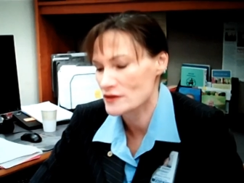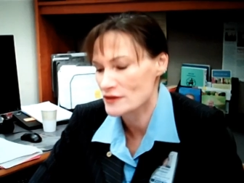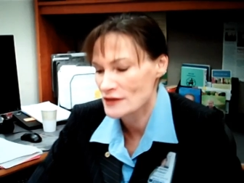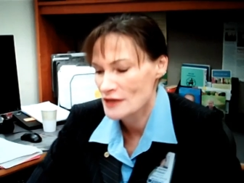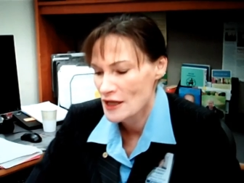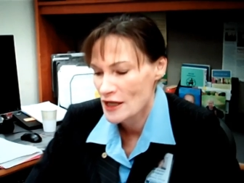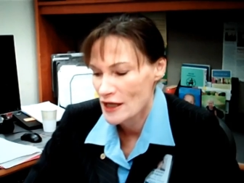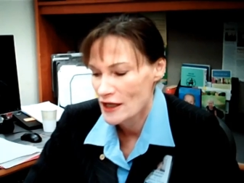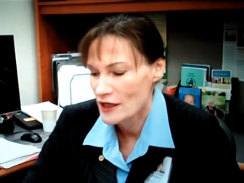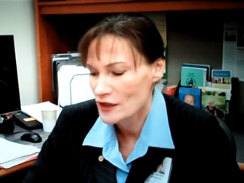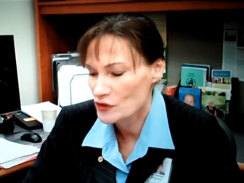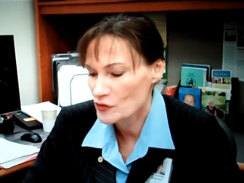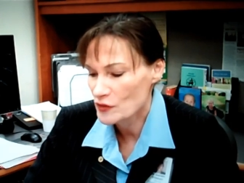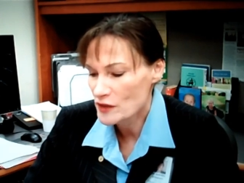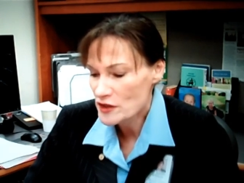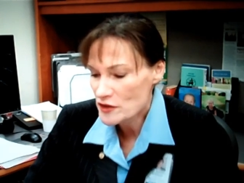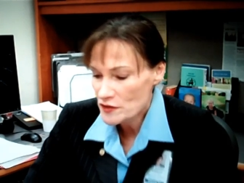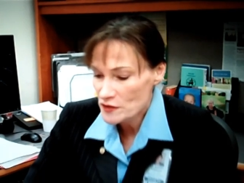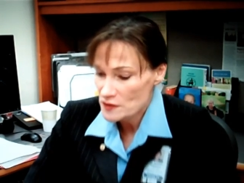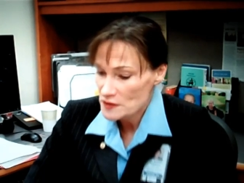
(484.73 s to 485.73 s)
and, and
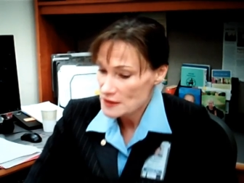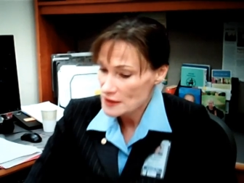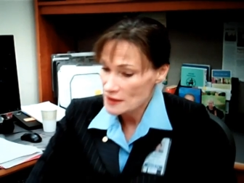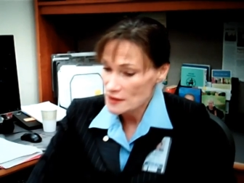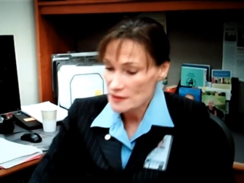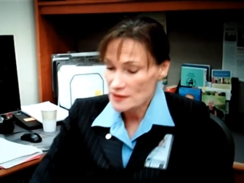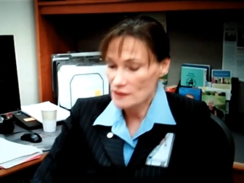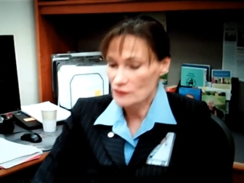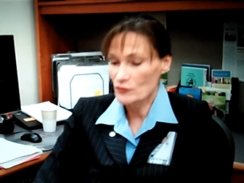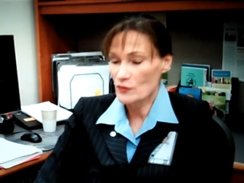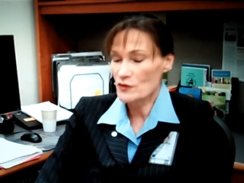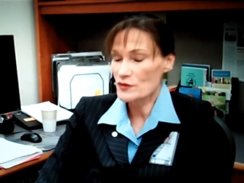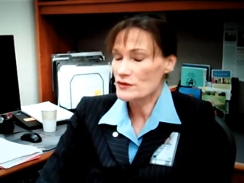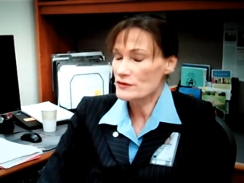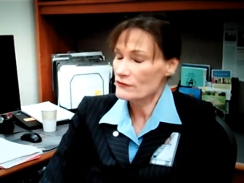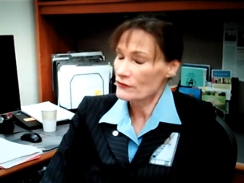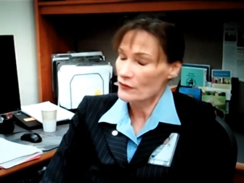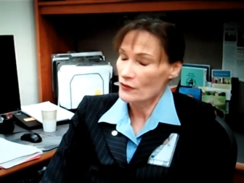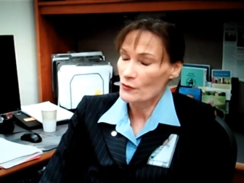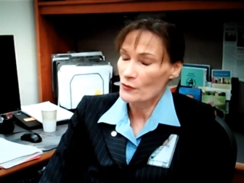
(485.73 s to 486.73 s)
creates those things. And most
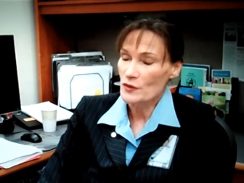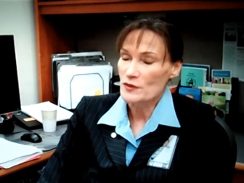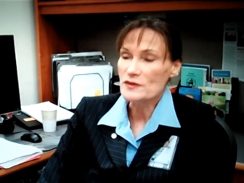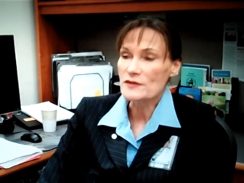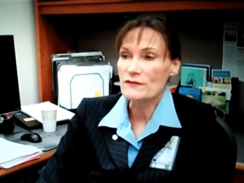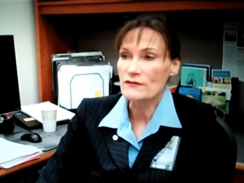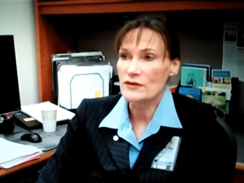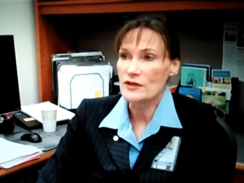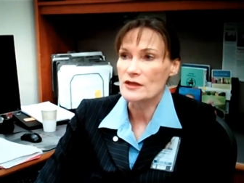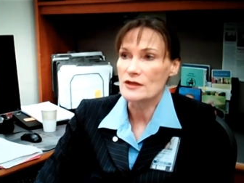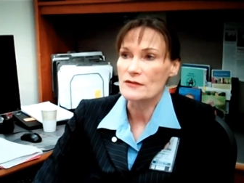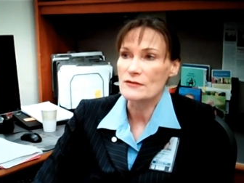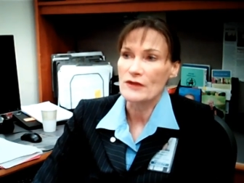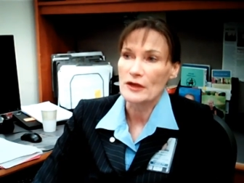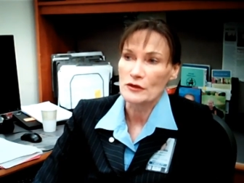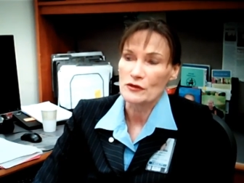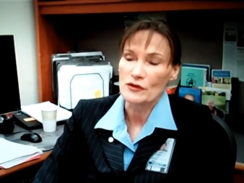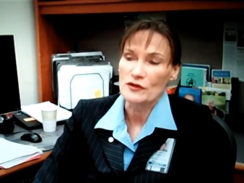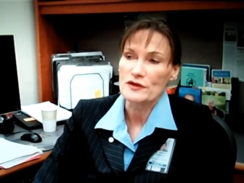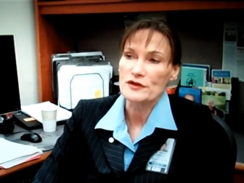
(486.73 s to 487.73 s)
of, most of the
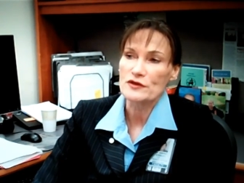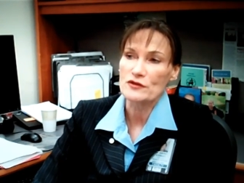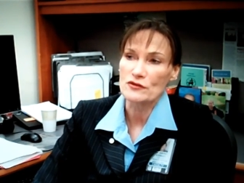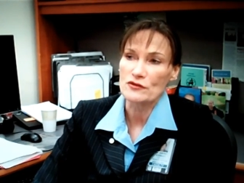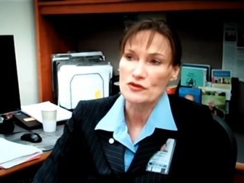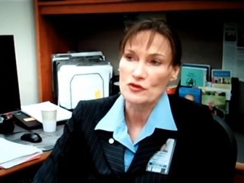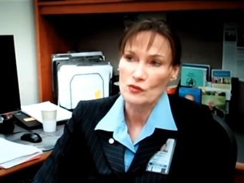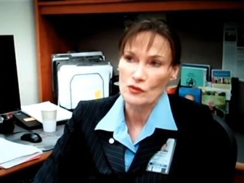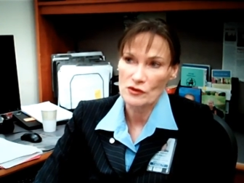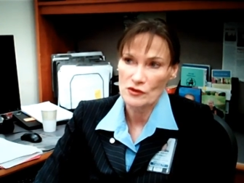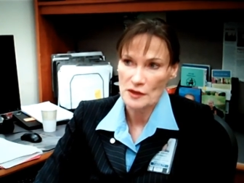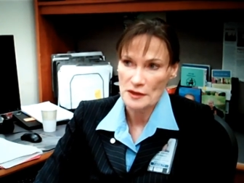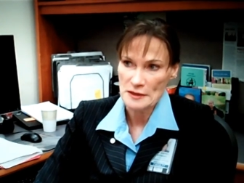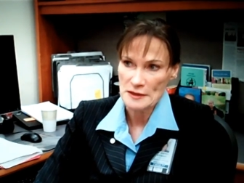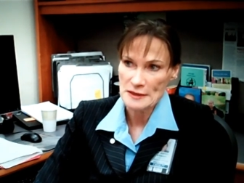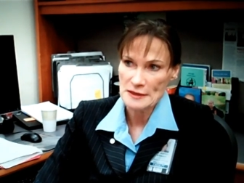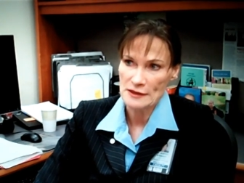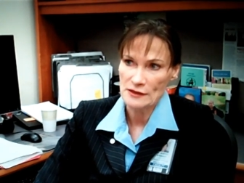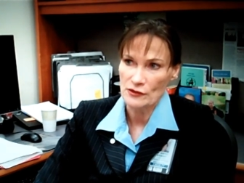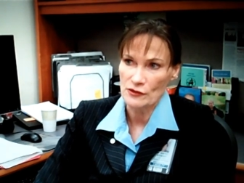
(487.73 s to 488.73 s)
veterinary schools will
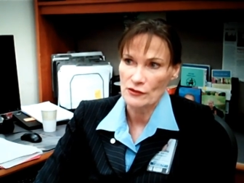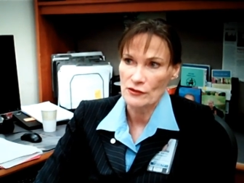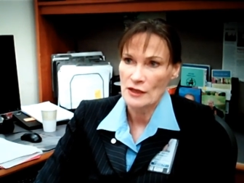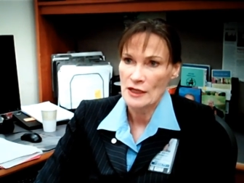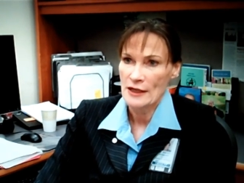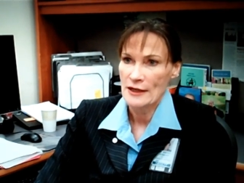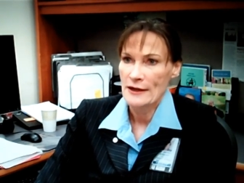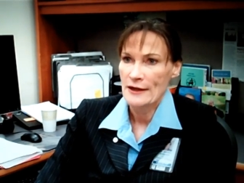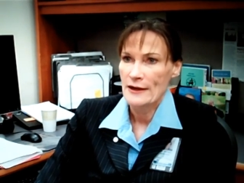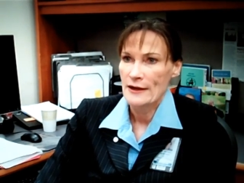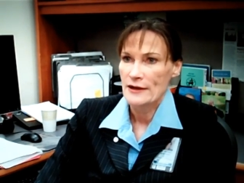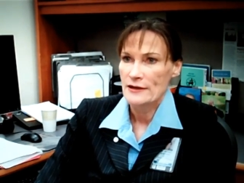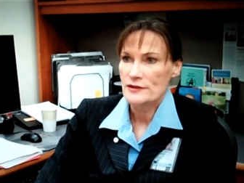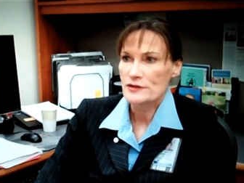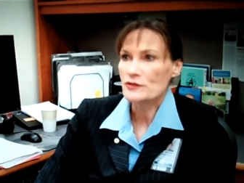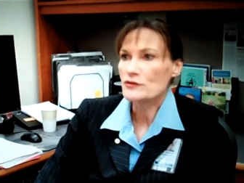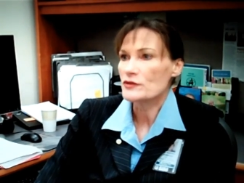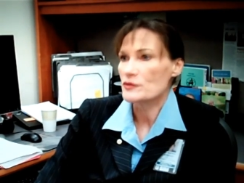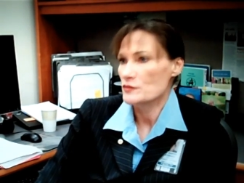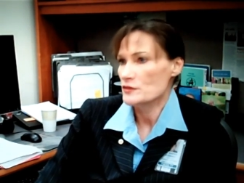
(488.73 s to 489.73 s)
consider
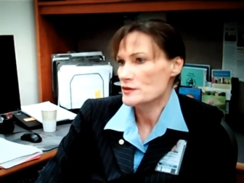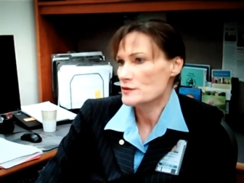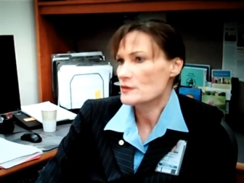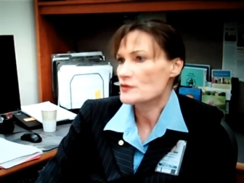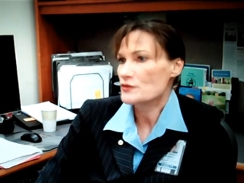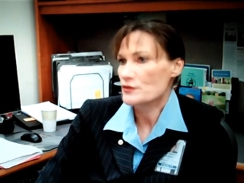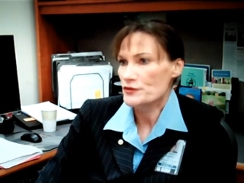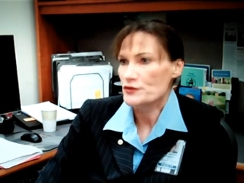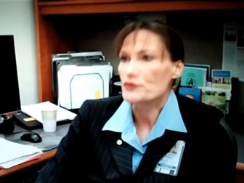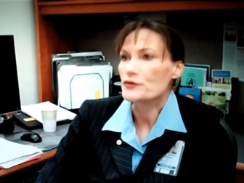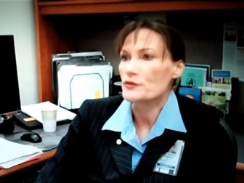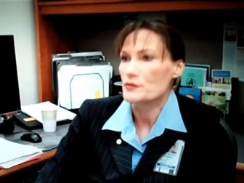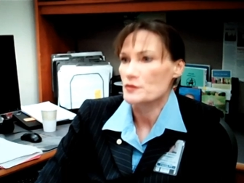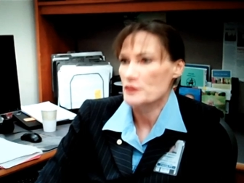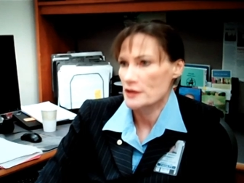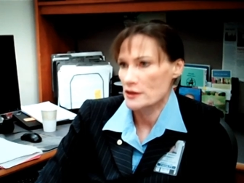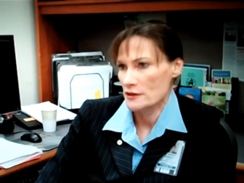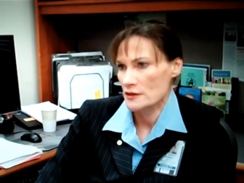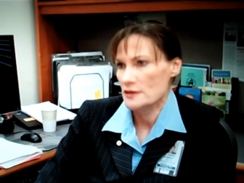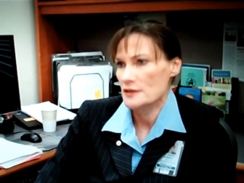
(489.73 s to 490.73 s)
circum, special
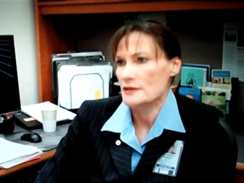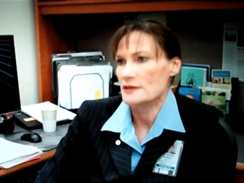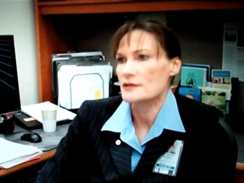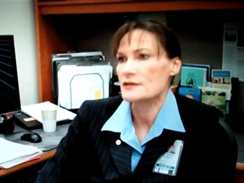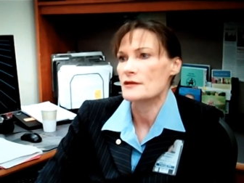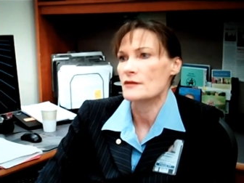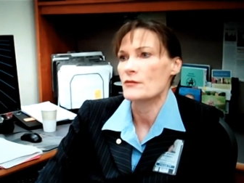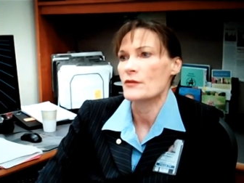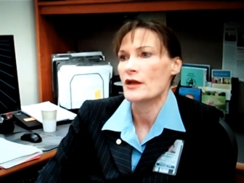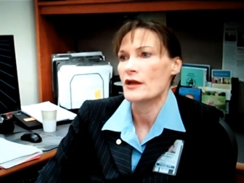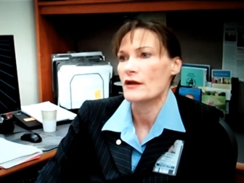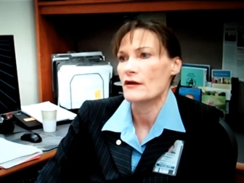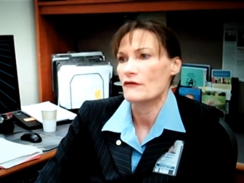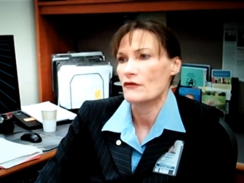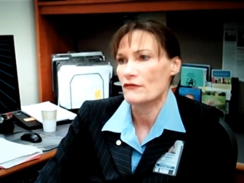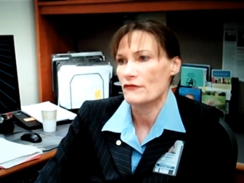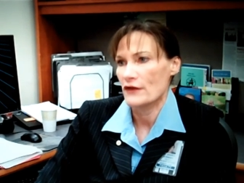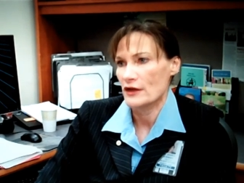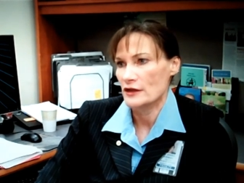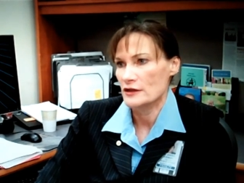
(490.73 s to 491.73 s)
circumstances that may have
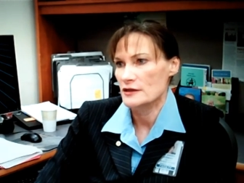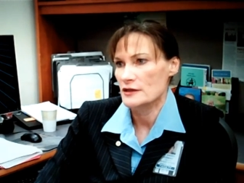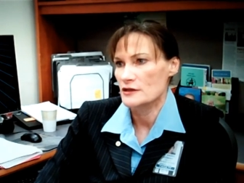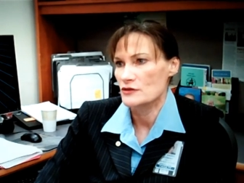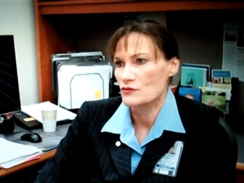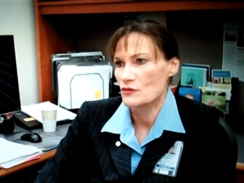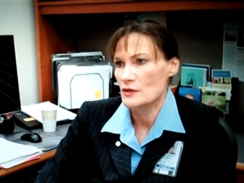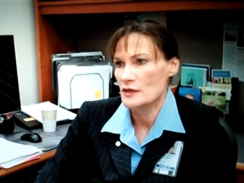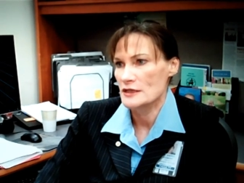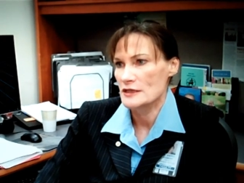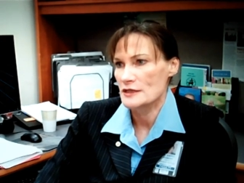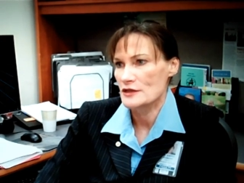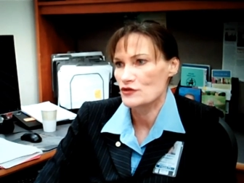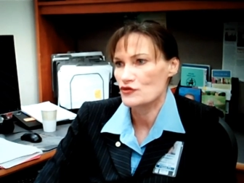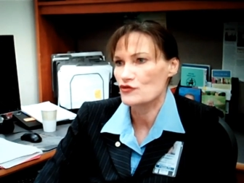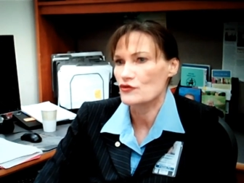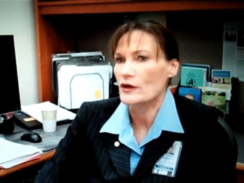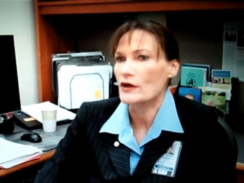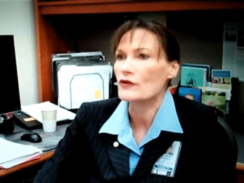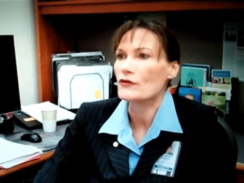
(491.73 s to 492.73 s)
affected one's
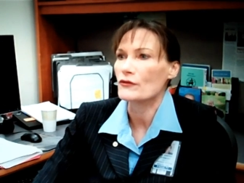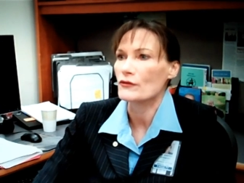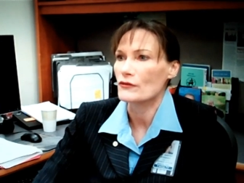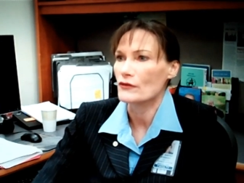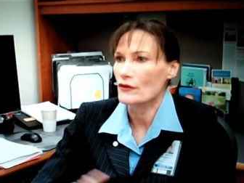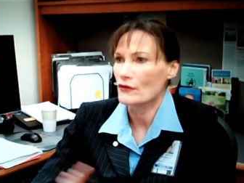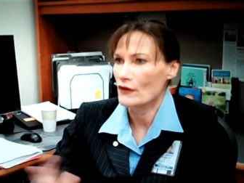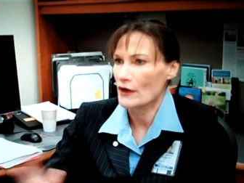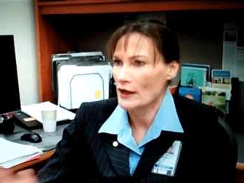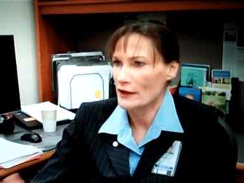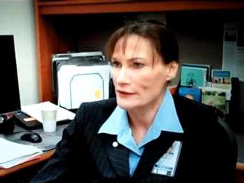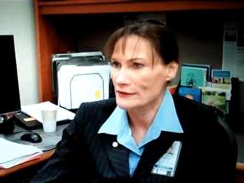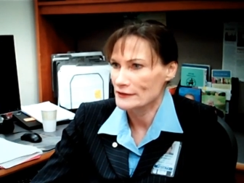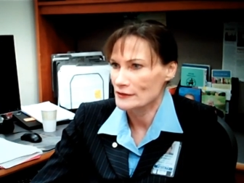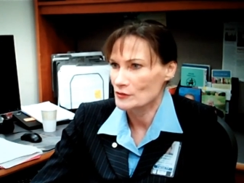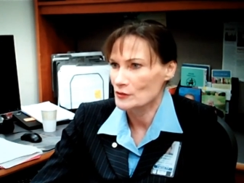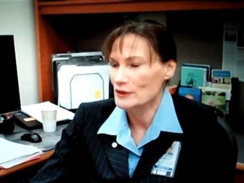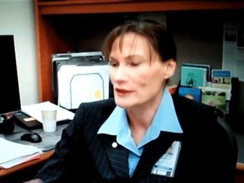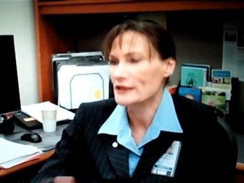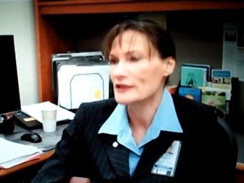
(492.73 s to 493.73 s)
truck through their
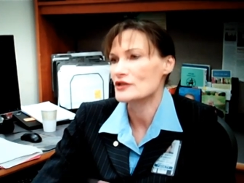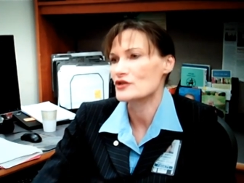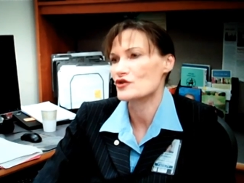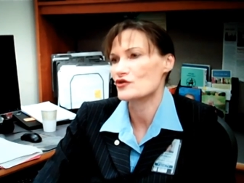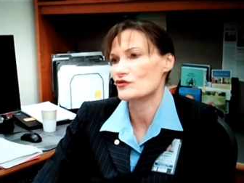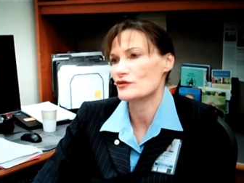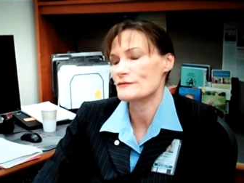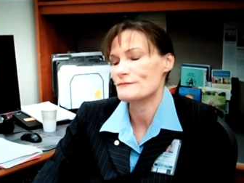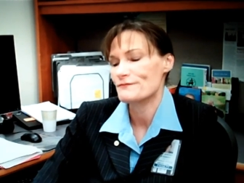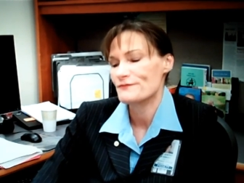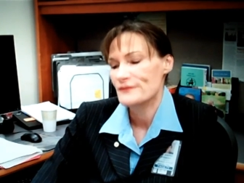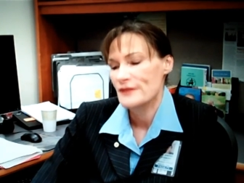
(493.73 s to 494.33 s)
academic history.